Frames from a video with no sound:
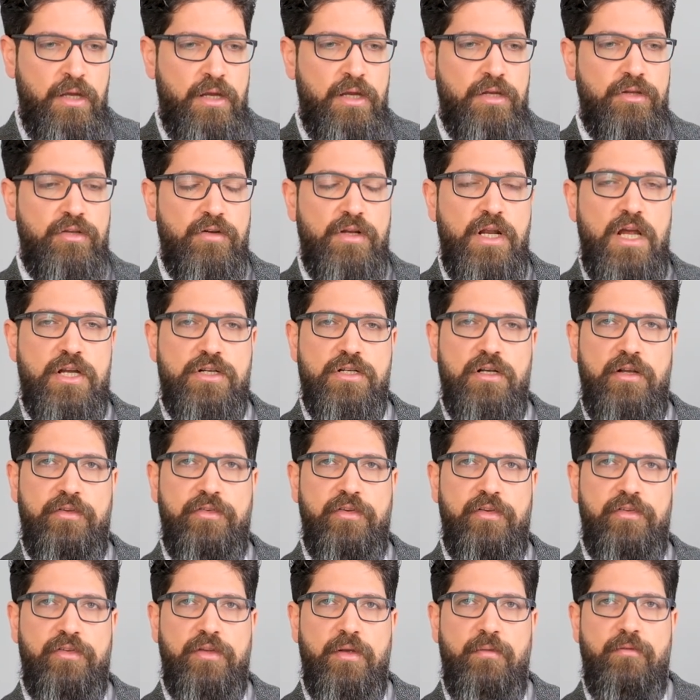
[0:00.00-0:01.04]
international
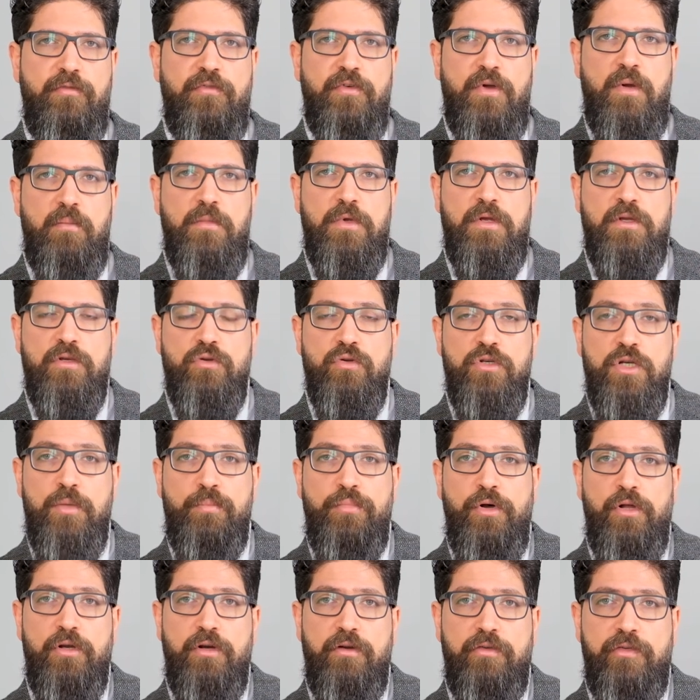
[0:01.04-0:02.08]
system from a
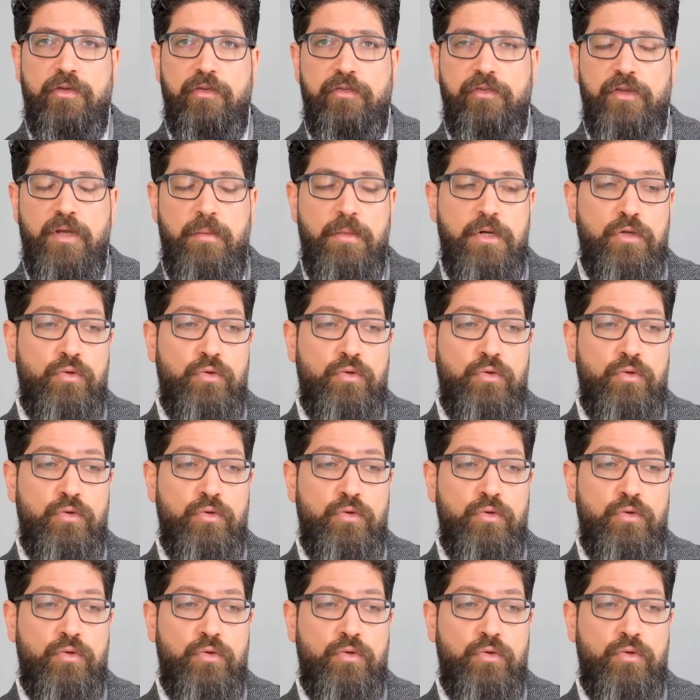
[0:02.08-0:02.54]
unipolar system